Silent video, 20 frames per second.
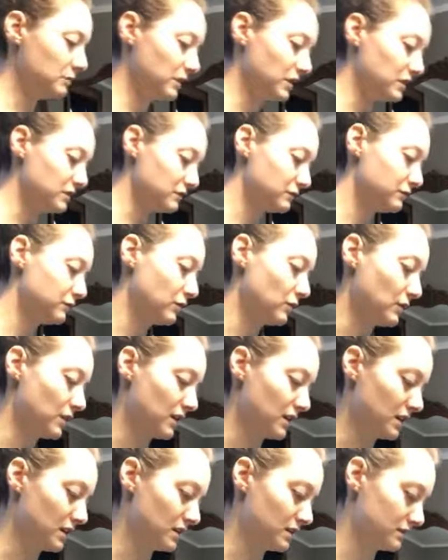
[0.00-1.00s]
But
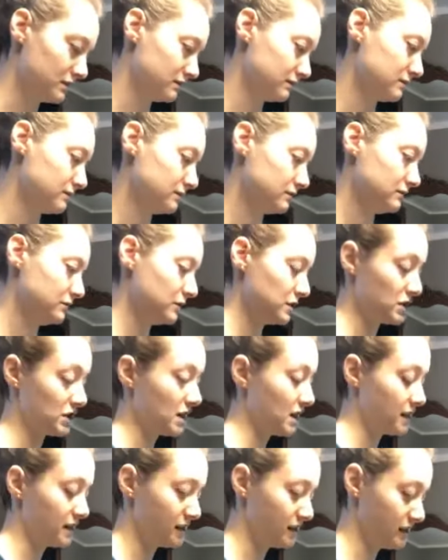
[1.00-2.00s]

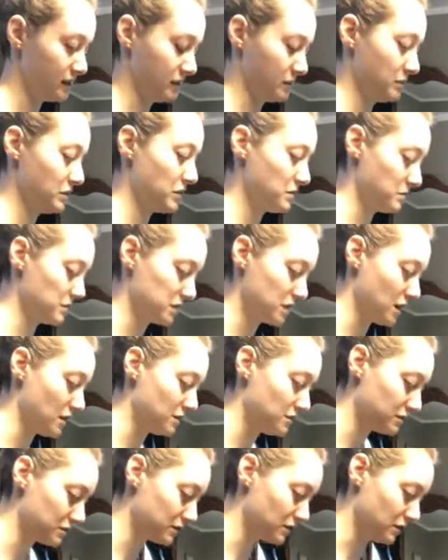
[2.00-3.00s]
which I guess is pretty much
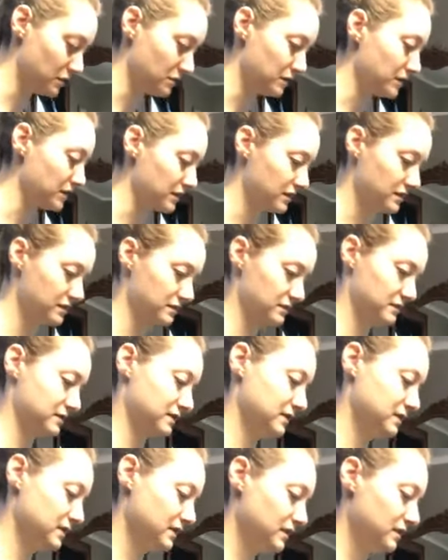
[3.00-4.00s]
how it would go
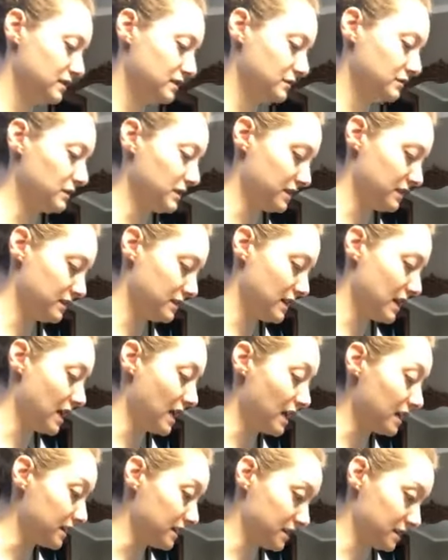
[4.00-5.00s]
with
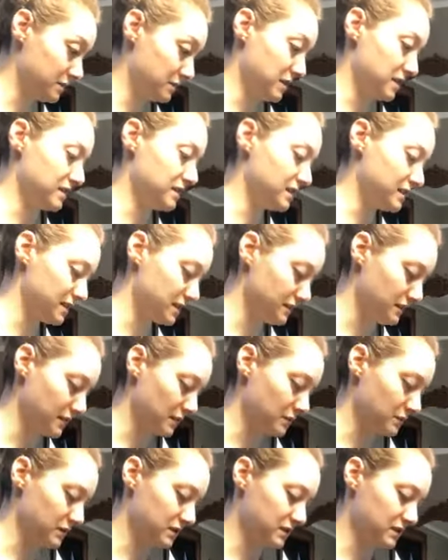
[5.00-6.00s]
any species. If
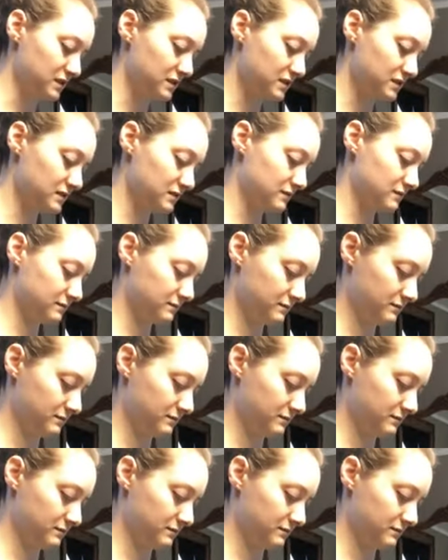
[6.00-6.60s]
it was